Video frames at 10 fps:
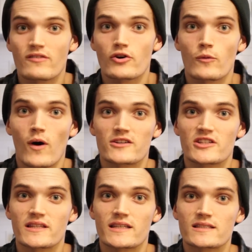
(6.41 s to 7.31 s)
whenever you're
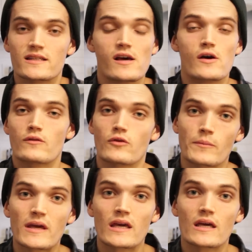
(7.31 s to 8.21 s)
watching this. For
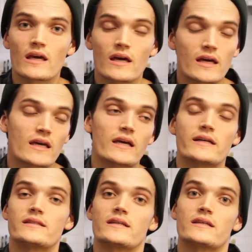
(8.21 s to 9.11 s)
me,
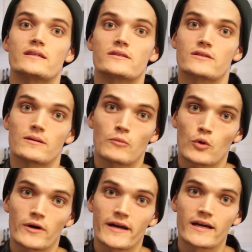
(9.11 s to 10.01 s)
it is the
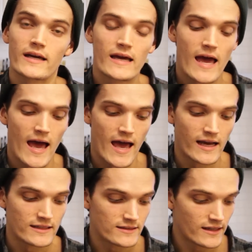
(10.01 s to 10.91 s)
morning.
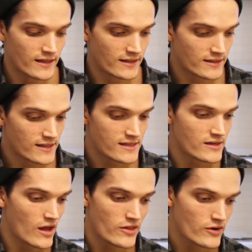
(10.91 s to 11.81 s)
And this is
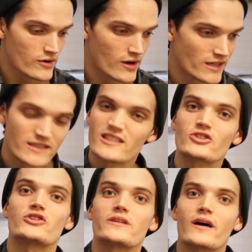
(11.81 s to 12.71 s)
another
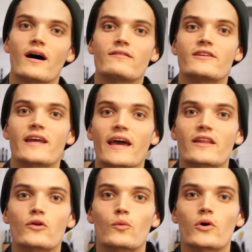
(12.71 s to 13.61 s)
edition of A Day
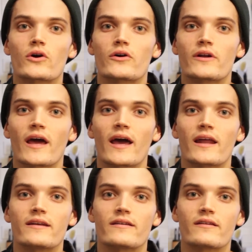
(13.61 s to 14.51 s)
in the Word.
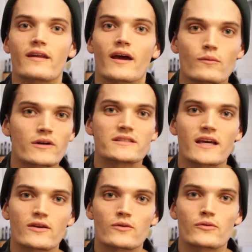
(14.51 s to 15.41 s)
And today I want to
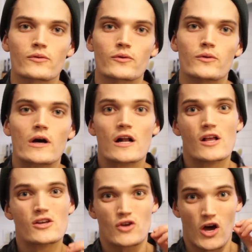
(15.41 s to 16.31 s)
take you through
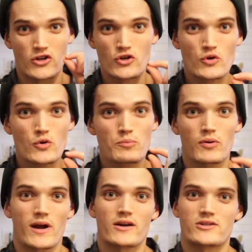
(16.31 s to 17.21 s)
a new
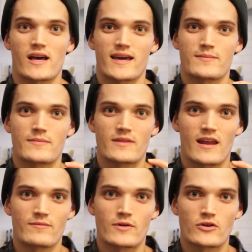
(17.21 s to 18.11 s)
prayer time that
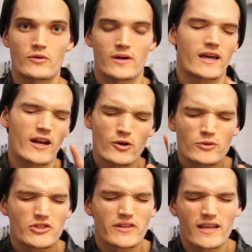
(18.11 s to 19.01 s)
I've been doing. And I know
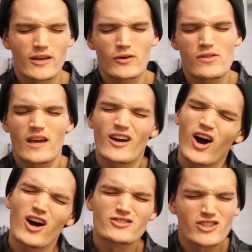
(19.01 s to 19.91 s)
what you're thinking. You're thinking,
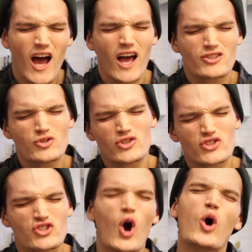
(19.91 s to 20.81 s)
oh, John, you
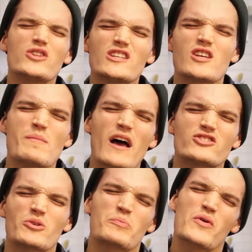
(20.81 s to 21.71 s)
just told us
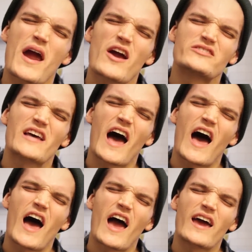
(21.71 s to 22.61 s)
about your prayer
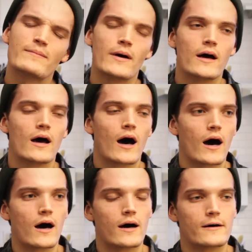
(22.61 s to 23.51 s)
time.
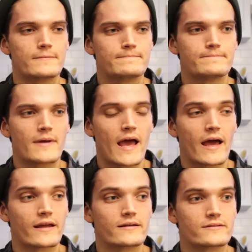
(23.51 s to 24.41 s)

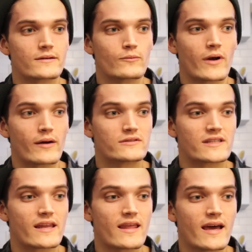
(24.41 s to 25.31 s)
And what I would
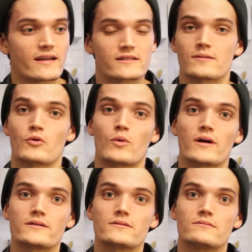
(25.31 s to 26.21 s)
say to that is, number
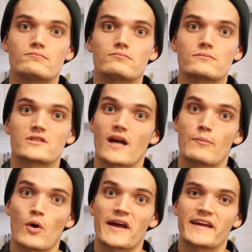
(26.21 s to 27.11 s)
one,
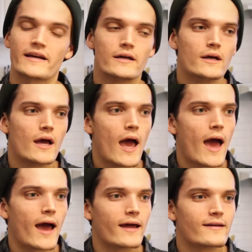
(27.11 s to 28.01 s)
stop whining.
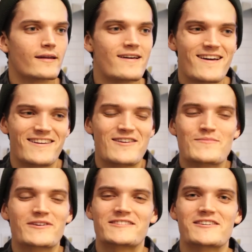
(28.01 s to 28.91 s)
And
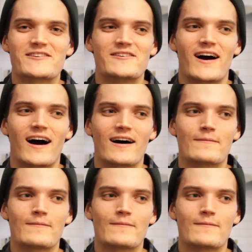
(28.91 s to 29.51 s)
number two,